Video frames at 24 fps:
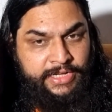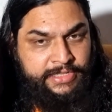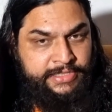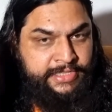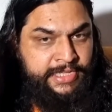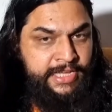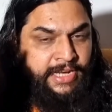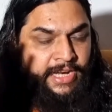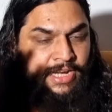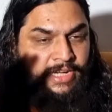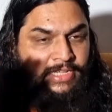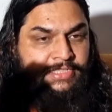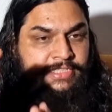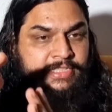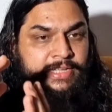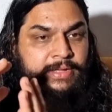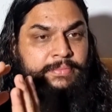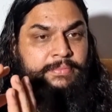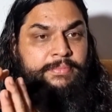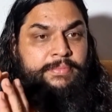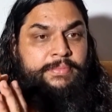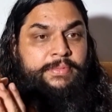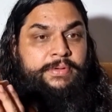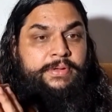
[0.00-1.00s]
there are
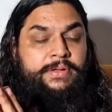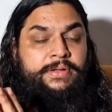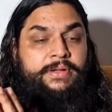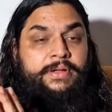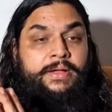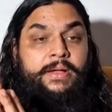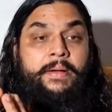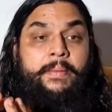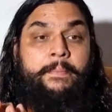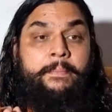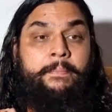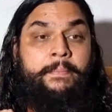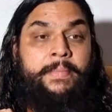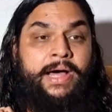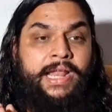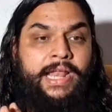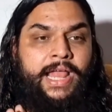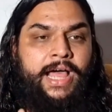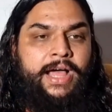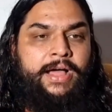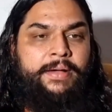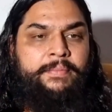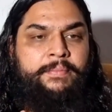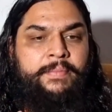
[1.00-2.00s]
some
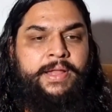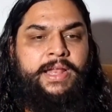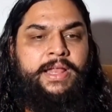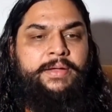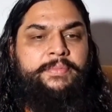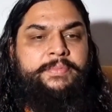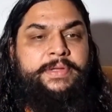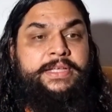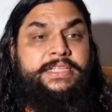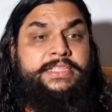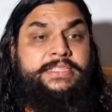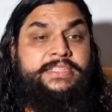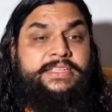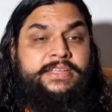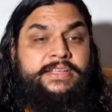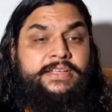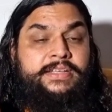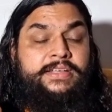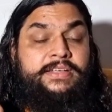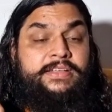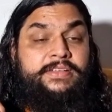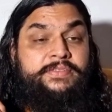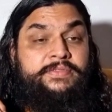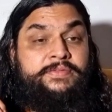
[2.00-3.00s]
Mallah. Mallah means
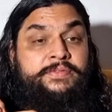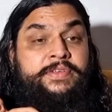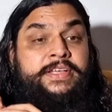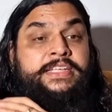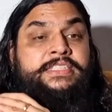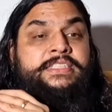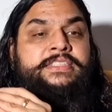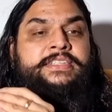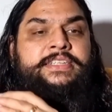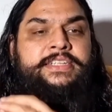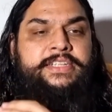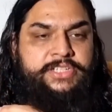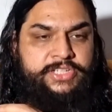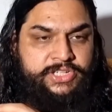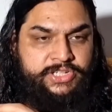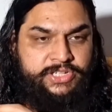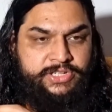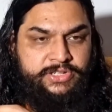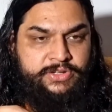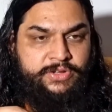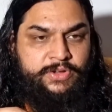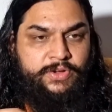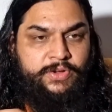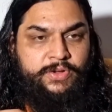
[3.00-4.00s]

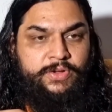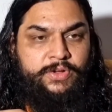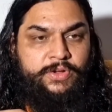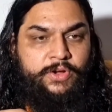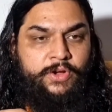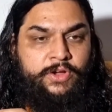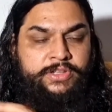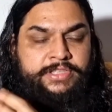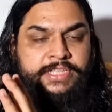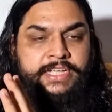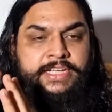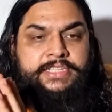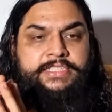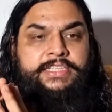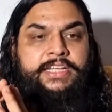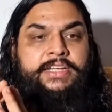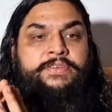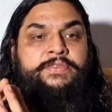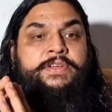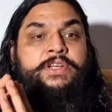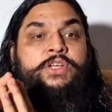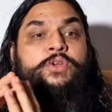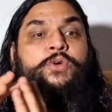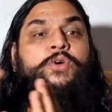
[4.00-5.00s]
wastage or things
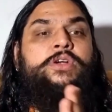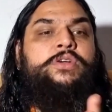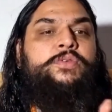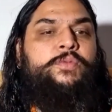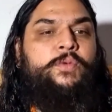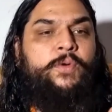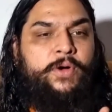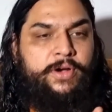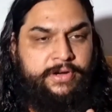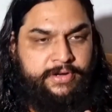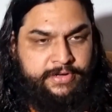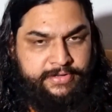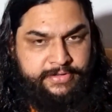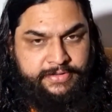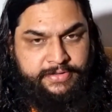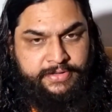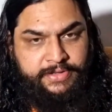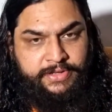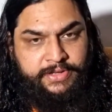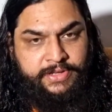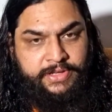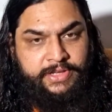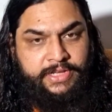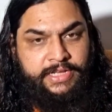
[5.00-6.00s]
that we don't want.
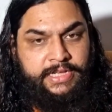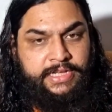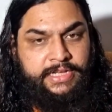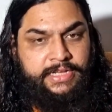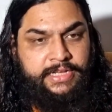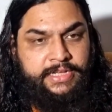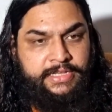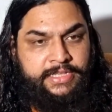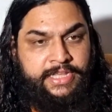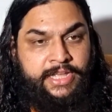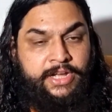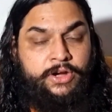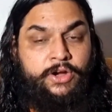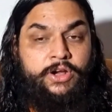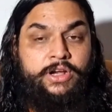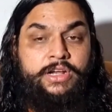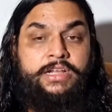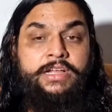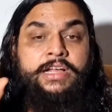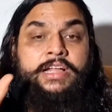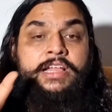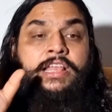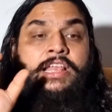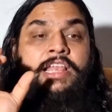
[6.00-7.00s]
They are
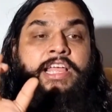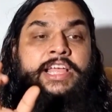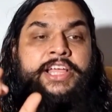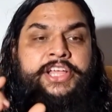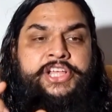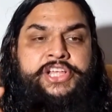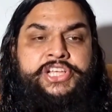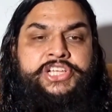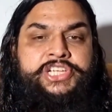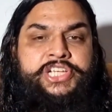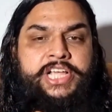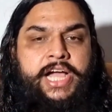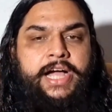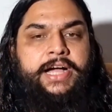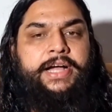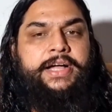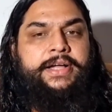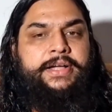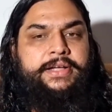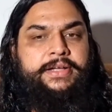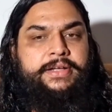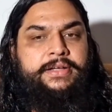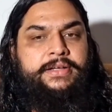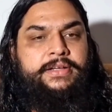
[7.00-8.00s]
called Klesha.
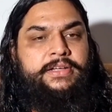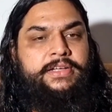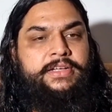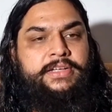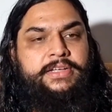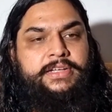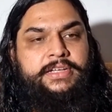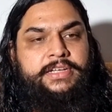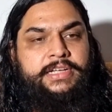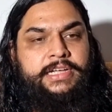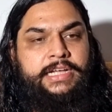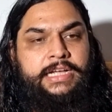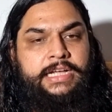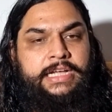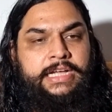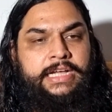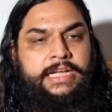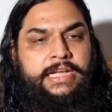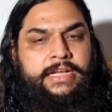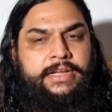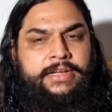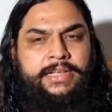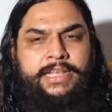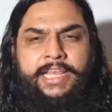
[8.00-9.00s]

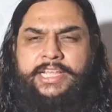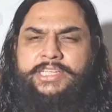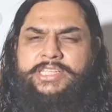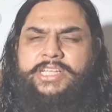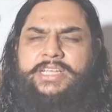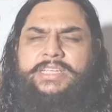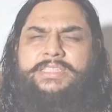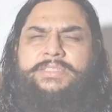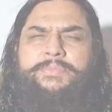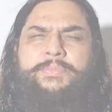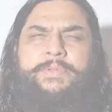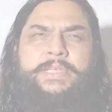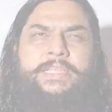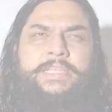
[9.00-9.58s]
Kleshas